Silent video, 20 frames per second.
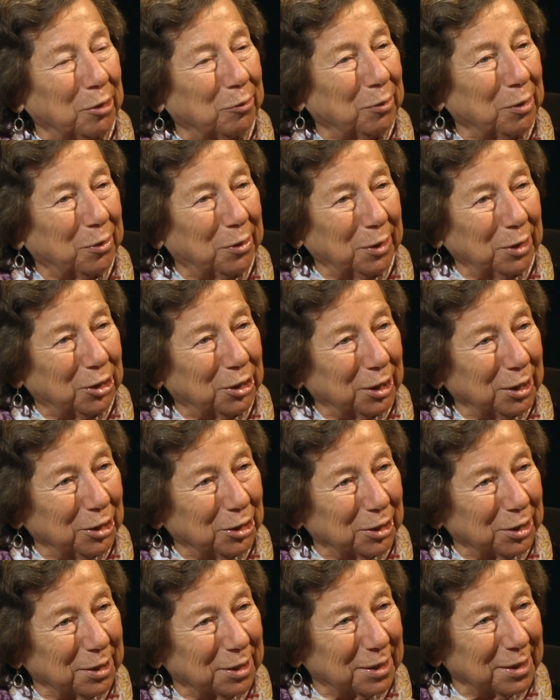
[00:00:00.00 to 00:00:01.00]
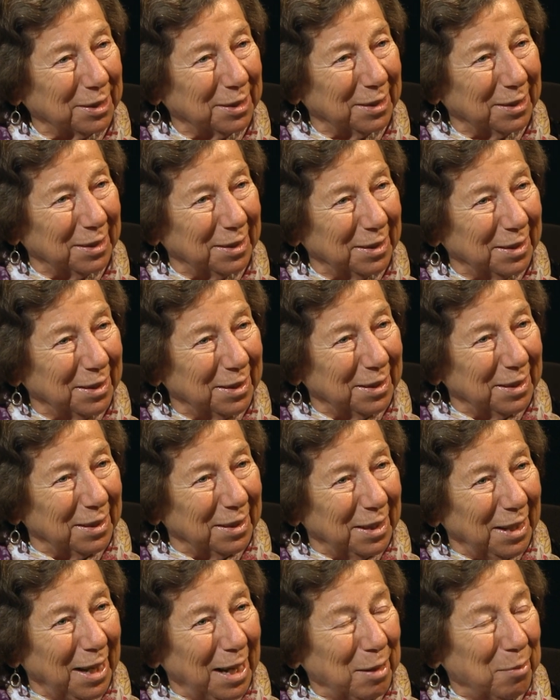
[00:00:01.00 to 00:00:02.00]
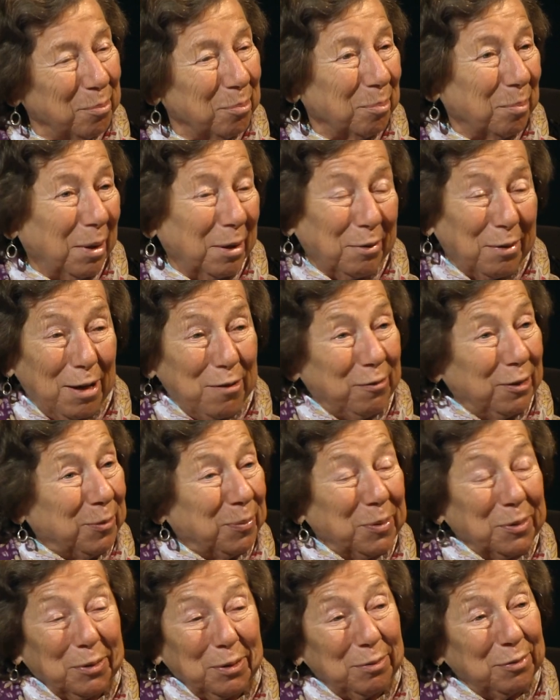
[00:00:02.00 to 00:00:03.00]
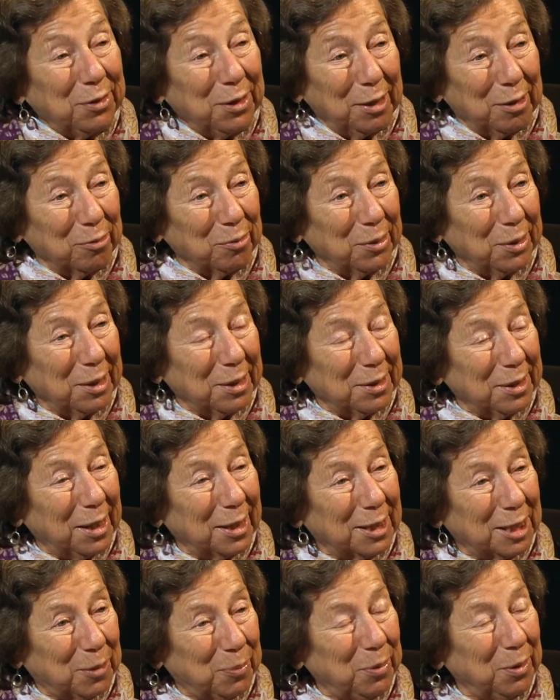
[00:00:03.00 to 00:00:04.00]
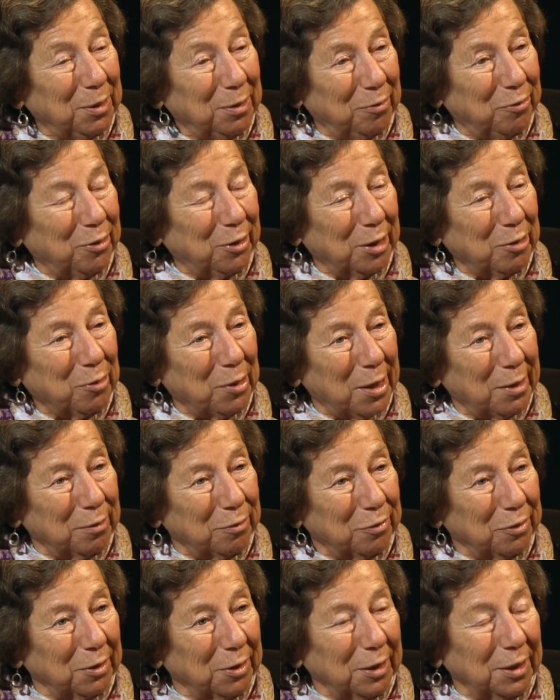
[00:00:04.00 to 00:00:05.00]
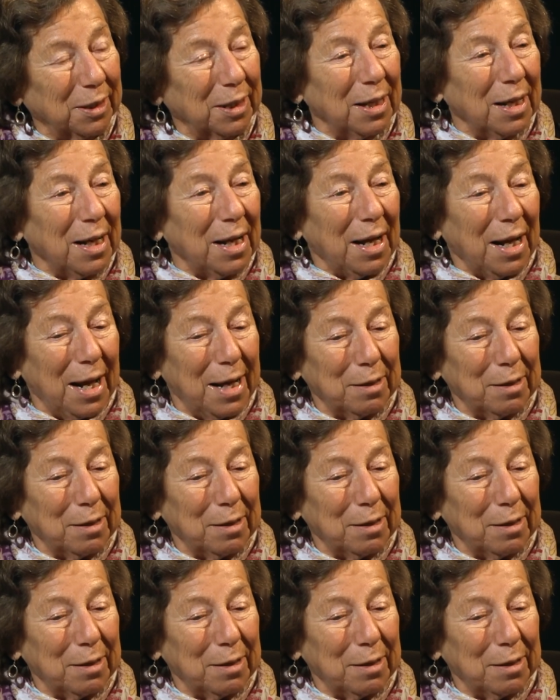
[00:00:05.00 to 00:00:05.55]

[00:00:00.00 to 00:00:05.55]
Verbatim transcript: everything changes. Yeah. And my life has been lived that way, and mm -hmm. that's mm-hmm. been very gratifying. Mm -hmm.